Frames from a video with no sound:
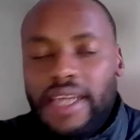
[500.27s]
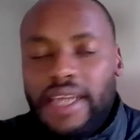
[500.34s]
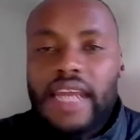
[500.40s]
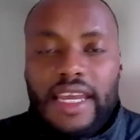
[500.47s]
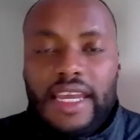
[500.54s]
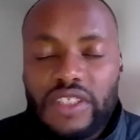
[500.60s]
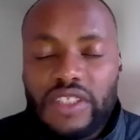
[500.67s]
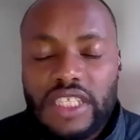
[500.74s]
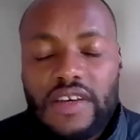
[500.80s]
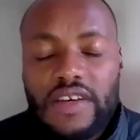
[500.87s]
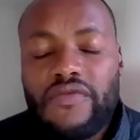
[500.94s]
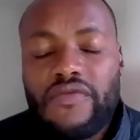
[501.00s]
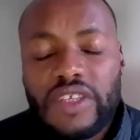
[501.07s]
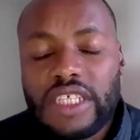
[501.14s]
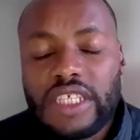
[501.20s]
Like if it's a,
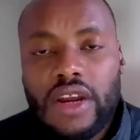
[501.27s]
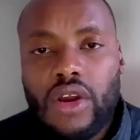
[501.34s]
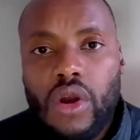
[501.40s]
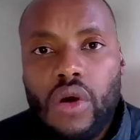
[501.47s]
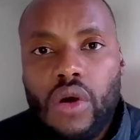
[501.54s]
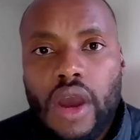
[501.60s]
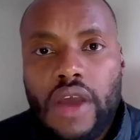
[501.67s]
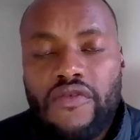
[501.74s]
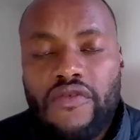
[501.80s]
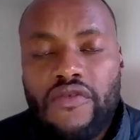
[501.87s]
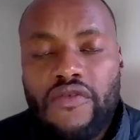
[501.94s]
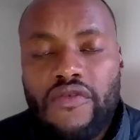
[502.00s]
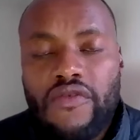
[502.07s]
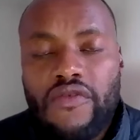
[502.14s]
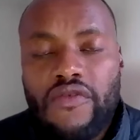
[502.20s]
if it's at a low, if,
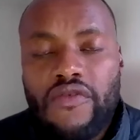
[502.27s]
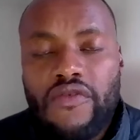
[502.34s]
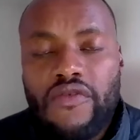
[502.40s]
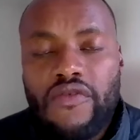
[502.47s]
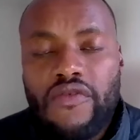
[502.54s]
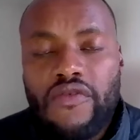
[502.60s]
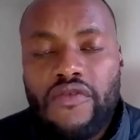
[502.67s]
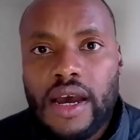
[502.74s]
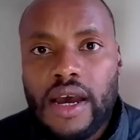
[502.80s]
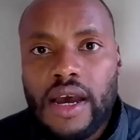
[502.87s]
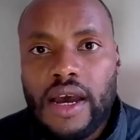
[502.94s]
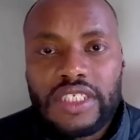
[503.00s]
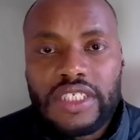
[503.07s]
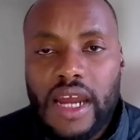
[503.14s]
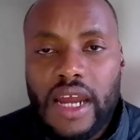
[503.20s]
if it's at a if
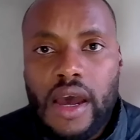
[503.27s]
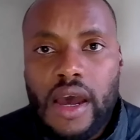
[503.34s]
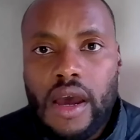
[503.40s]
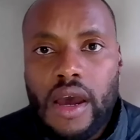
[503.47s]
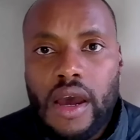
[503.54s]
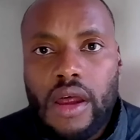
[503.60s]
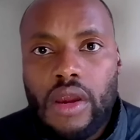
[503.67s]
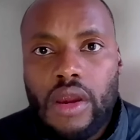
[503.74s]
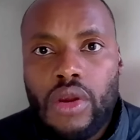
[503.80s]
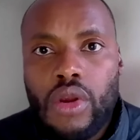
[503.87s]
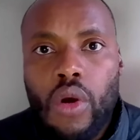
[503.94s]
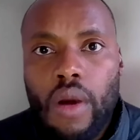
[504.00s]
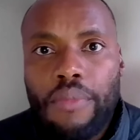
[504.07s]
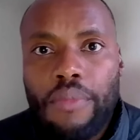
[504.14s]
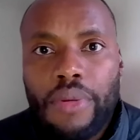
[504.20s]
it's at a
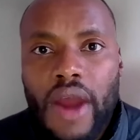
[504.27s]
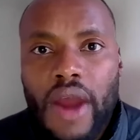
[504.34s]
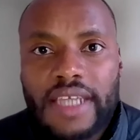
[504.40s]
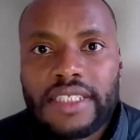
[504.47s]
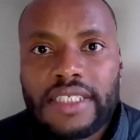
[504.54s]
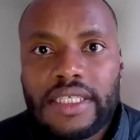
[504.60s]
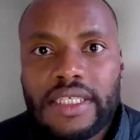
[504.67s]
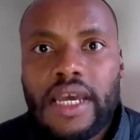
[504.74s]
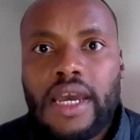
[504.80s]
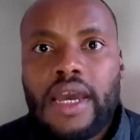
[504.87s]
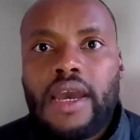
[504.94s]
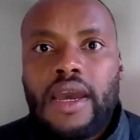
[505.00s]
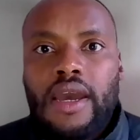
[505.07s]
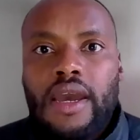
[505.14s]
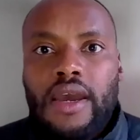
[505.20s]
lower price.
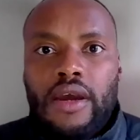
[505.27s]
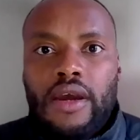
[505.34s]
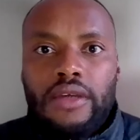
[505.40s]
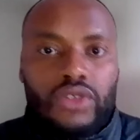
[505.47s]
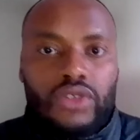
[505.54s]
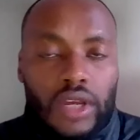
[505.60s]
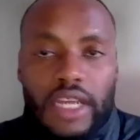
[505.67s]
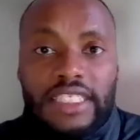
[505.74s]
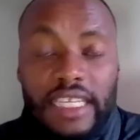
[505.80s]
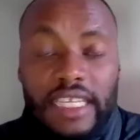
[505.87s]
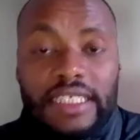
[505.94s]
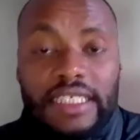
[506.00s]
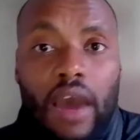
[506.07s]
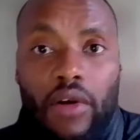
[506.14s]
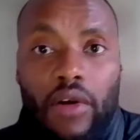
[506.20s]
So let's say
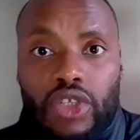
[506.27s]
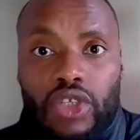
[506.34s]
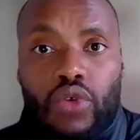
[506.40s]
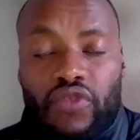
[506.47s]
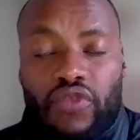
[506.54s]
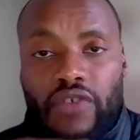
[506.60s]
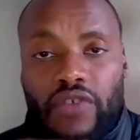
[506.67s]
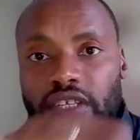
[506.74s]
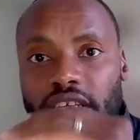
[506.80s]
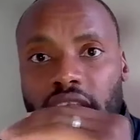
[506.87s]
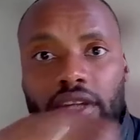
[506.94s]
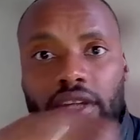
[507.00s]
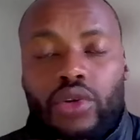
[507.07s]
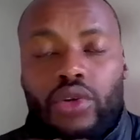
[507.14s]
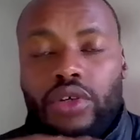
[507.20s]
it's now at 250
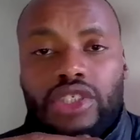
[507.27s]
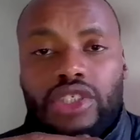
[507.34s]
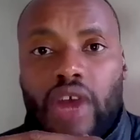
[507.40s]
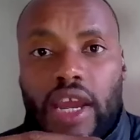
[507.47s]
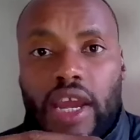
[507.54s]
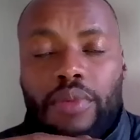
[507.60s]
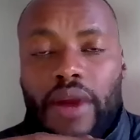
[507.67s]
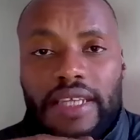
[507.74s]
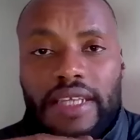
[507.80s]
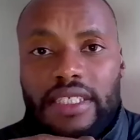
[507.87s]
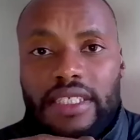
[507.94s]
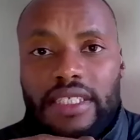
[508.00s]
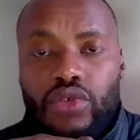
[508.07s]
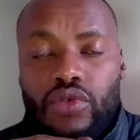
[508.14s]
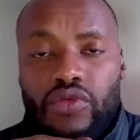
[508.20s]
and your strike price
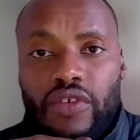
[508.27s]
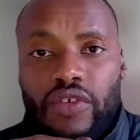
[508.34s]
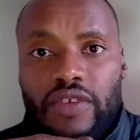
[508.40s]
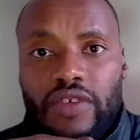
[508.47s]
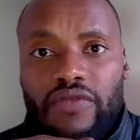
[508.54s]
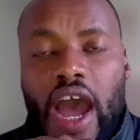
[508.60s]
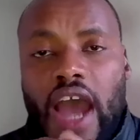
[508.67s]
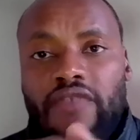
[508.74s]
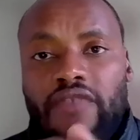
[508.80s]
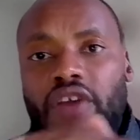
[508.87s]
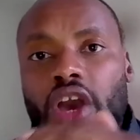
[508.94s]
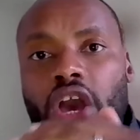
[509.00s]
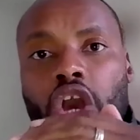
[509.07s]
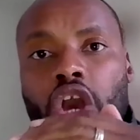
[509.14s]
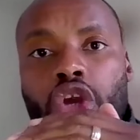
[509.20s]
is 255,
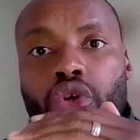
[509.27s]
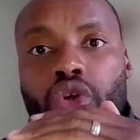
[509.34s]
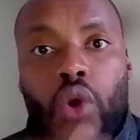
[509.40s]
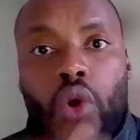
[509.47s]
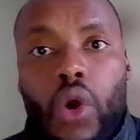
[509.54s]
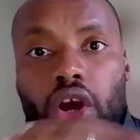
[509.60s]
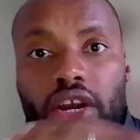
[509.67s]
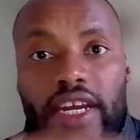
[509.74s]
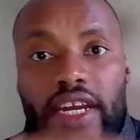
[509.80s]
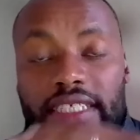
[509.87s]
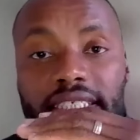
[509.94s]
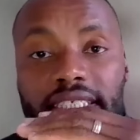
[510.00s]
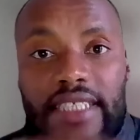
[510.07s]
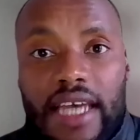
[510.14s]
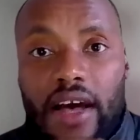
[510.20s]
you're going to
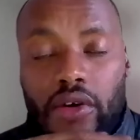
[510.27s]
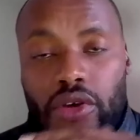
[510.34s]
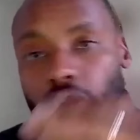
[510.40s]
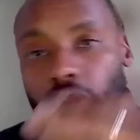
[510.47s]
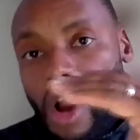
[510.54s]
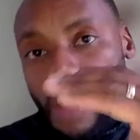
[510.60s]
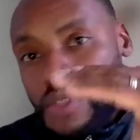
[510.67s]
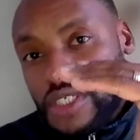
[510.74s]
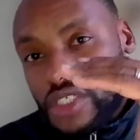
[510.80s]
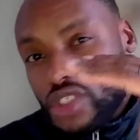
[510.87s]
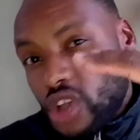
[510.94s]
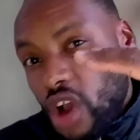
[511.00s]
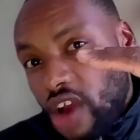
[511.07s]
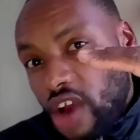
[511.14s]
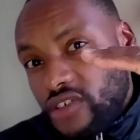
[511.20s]
sell your options
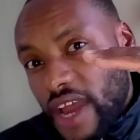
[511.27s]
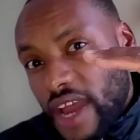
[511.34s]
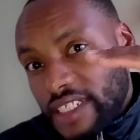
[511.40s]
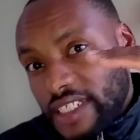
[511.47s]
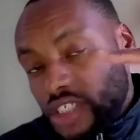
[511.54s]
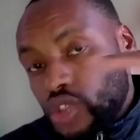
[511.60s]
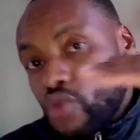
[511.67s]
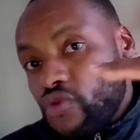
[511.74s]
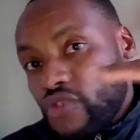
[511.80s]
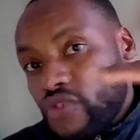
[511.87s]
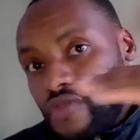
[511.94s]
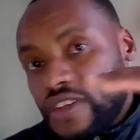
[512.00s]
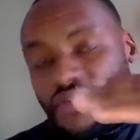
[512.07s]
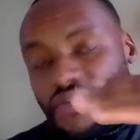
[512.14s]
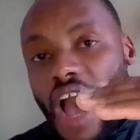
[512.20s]
contract at
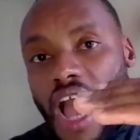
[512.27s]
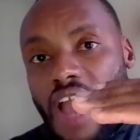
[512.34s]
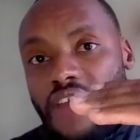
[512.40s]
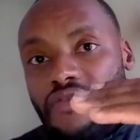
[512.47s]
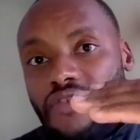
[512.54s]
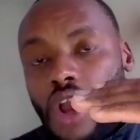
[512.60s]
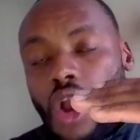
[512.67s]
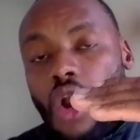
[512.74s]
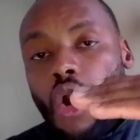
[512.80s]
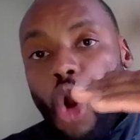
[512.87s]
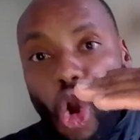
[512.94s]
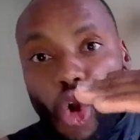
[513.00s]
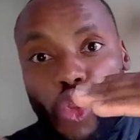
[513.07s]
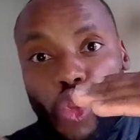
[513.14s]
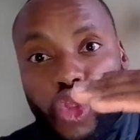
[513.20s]
255
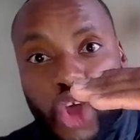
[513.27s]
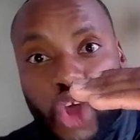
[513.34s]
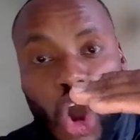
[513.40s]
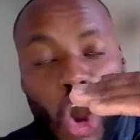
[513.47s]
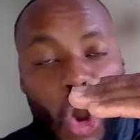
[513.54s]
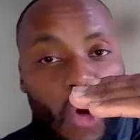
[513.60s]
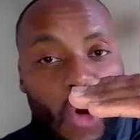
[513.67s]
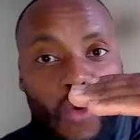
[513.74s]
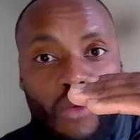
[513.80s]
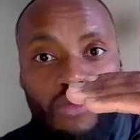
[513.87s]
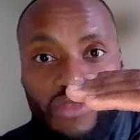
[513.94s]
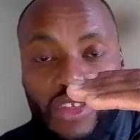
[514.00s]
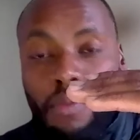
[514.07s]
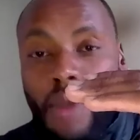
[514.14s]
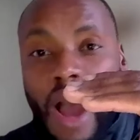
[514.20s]
although
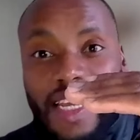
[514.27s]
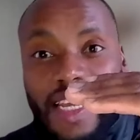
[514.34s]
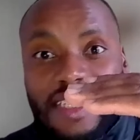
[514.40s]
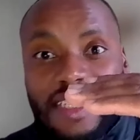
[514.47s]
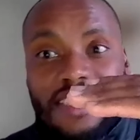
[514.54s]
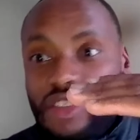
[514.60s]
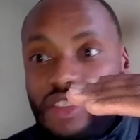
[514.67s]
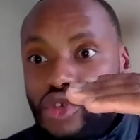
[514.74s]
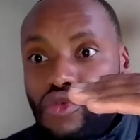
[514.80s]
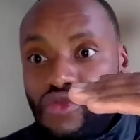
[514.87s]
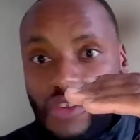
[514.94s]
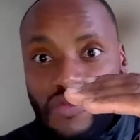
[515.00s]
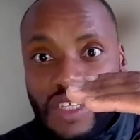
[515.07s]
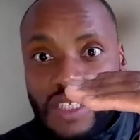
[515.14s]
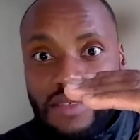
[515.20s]
the market is at
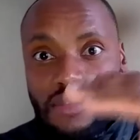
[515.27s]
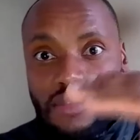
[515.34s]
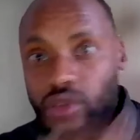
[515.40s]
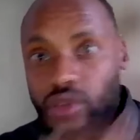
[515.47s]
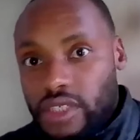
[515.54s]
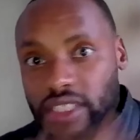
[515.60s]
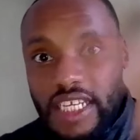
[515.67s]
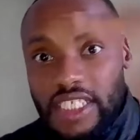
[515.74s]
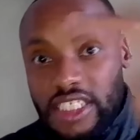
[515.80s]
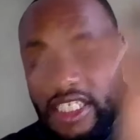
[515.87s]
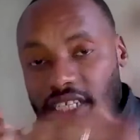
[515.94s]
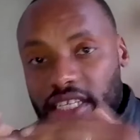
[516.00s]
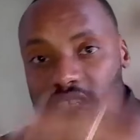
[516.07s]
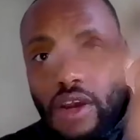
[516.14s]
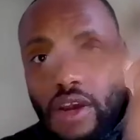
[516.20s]
250. So
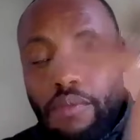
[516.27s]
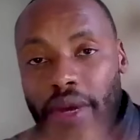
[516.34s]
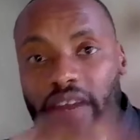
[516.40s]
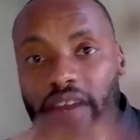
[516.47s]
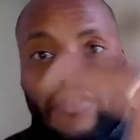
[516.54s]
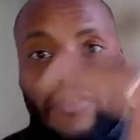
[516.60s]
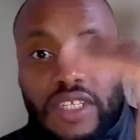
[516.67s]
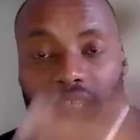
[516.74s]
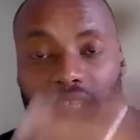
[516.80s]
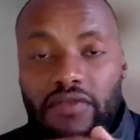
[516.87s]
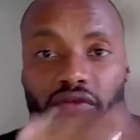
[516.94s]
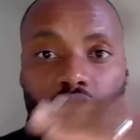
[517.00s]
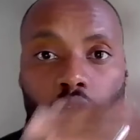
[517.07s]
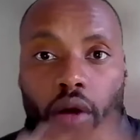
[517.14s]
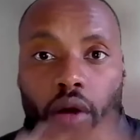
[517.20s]
essentially you're
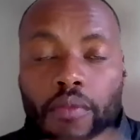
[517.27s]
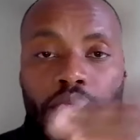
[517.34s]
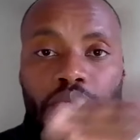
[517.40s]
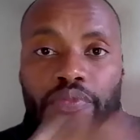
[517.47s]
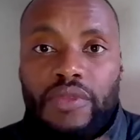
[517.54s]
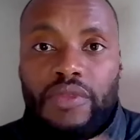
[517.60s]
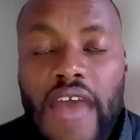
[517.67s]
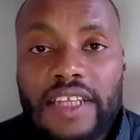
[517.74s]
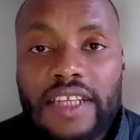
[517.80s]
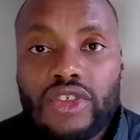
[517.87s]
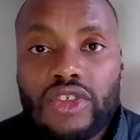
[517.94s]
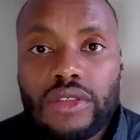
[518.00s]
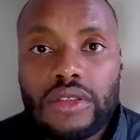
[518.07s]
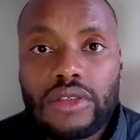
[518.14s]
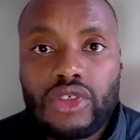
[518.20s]
benefiting from that
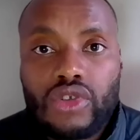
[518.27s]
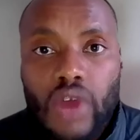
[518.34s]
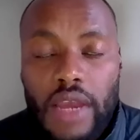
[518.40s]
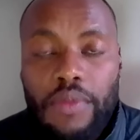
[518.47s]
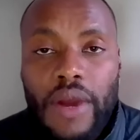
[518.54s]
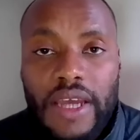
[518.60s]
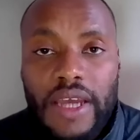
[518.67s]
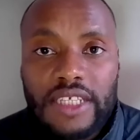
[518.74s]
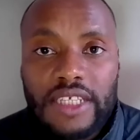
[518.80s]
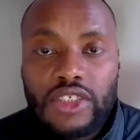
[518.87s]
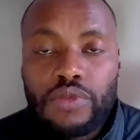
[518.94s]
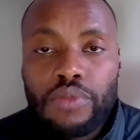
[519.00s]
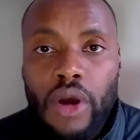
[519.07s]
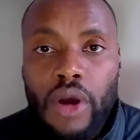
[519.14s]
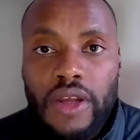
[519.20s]
strike price that
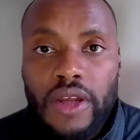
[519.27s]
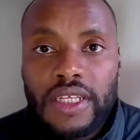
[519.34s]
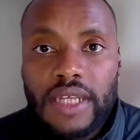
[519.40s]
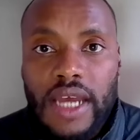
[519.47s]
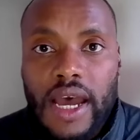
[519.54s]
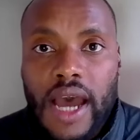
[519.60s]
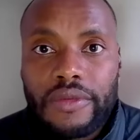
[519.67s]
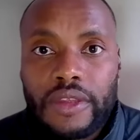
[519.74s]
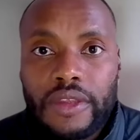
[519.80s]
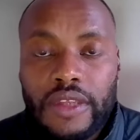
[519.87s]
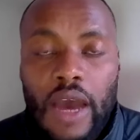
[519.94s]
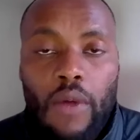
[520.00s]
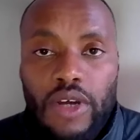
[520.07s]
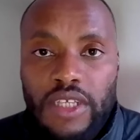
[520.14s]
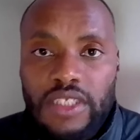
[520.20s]
you bought
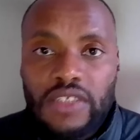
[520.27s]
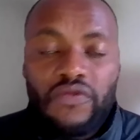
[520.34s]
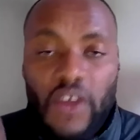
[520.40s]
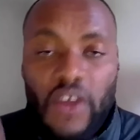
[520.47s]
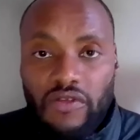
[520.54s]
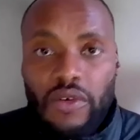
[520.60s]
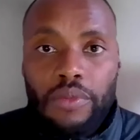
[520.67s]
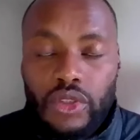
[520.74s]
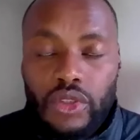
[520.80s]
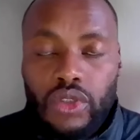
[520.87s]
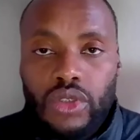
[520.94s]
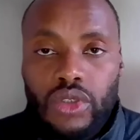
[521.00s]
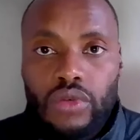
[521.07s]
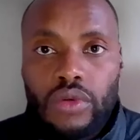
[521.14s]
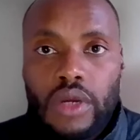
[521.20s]
that was favorable to
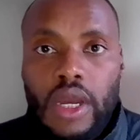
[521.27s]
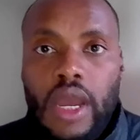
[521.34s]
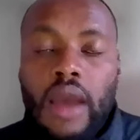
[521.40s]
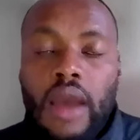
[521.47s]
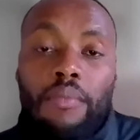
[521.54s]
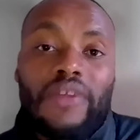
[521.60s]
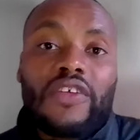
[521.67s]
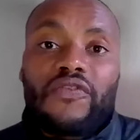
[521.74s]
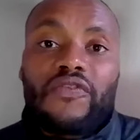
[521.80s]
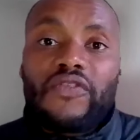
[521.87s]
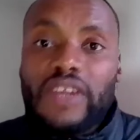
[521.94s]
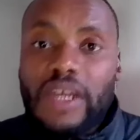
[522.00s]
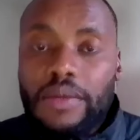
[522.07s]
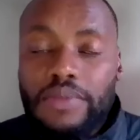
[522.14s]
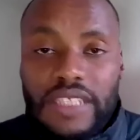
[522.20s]
you. But the
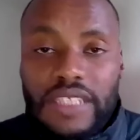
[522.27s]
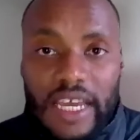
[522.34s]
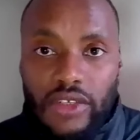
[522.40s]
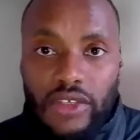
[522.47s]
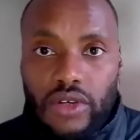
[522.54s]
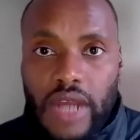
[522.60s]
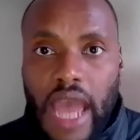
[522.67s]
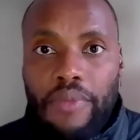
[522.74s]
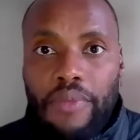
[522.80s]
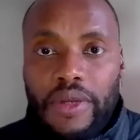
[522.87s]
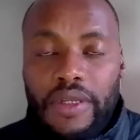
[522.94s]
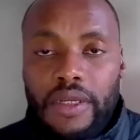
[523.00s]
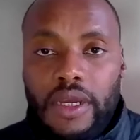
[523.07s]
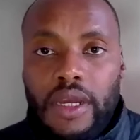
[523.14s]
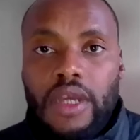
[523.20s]
flip side could happen.